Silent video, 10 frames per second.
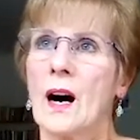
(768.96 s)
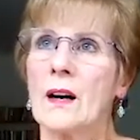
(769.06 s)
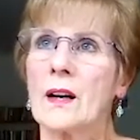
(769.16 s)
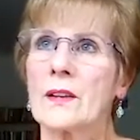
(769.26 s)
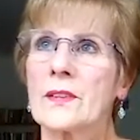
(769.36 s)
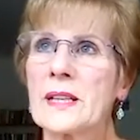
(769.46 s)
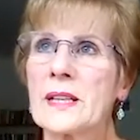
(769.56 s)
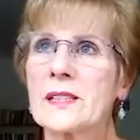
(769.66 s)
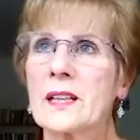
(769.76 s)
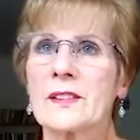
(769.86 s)
The
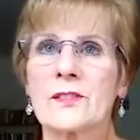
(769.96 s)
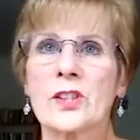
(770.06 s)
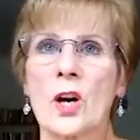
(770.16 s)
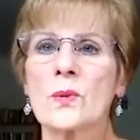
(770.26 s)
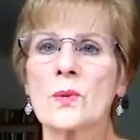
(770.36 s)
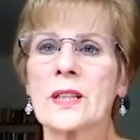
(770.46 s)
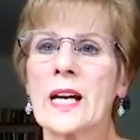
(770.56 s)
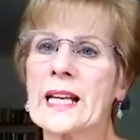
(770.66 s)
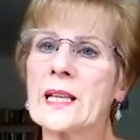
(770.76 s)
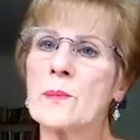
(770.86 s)
message is, don't
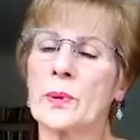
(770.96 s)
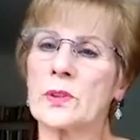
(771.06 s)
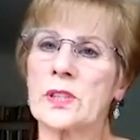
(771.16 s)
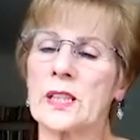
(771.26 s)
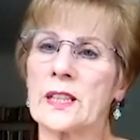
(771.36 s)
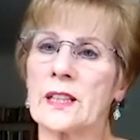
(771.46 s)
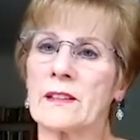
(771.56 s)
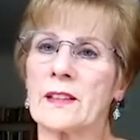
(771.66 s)
let anybody,